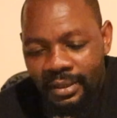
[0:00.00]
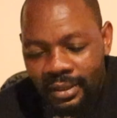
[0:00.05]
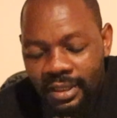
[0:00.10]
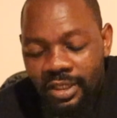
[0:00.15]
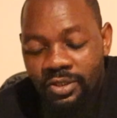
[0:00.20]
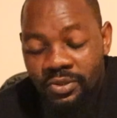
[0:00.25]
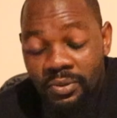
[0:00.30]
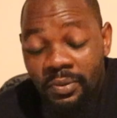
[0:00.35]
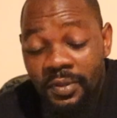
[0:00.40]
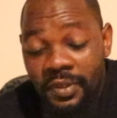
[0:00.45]

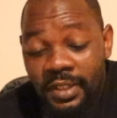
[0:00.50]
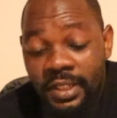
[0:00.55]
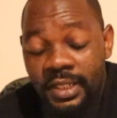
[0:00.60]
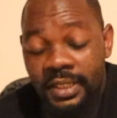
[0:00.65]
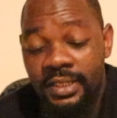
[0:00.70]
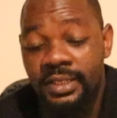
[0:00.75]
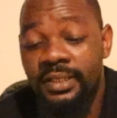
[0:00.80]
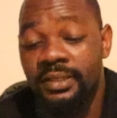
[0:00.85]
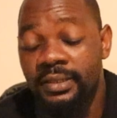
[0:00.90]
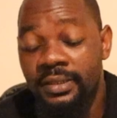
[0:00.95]
The truth
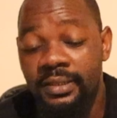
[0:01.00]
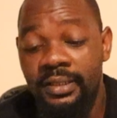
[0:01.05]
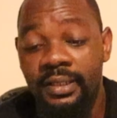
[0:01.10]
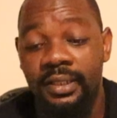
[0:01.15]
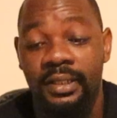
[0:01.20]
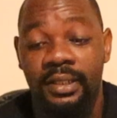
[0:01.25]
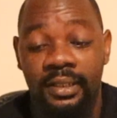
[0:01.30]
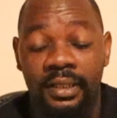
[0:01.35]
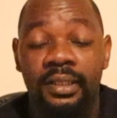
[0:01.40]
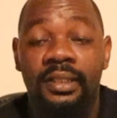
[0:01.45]
is,
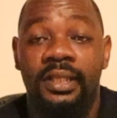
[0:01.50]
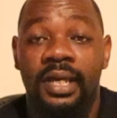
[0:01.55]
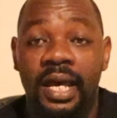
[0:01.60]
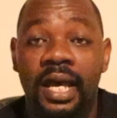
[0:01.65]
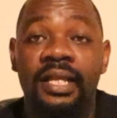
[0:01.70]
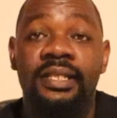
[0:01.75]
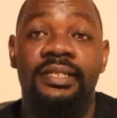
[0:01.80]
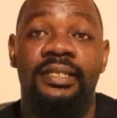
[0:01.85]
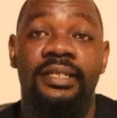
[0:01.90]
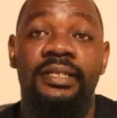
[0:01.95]

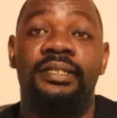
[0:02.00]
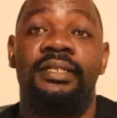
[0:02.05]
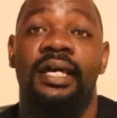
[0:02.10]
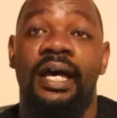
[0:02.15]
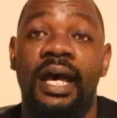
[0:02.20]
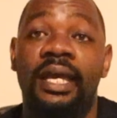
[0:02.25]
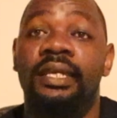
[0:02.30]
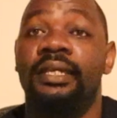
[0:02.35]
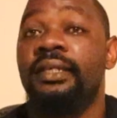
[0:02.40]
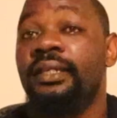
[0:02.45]
answers
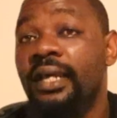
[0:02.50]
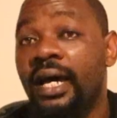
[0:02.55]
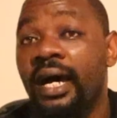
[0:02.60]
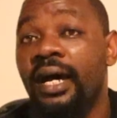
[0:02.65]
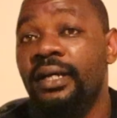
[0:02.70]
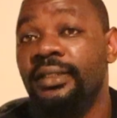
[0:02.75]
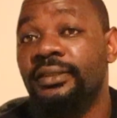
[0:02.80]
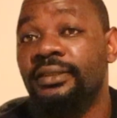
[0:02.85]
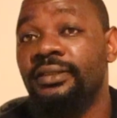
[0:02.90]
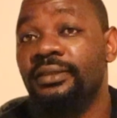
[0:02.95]
are in
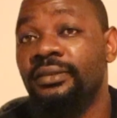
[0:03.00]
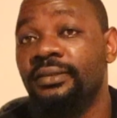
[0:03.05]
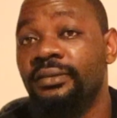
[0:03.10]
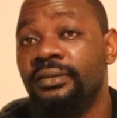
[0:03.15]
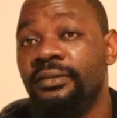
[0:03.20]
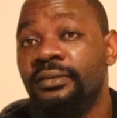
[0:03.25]
us.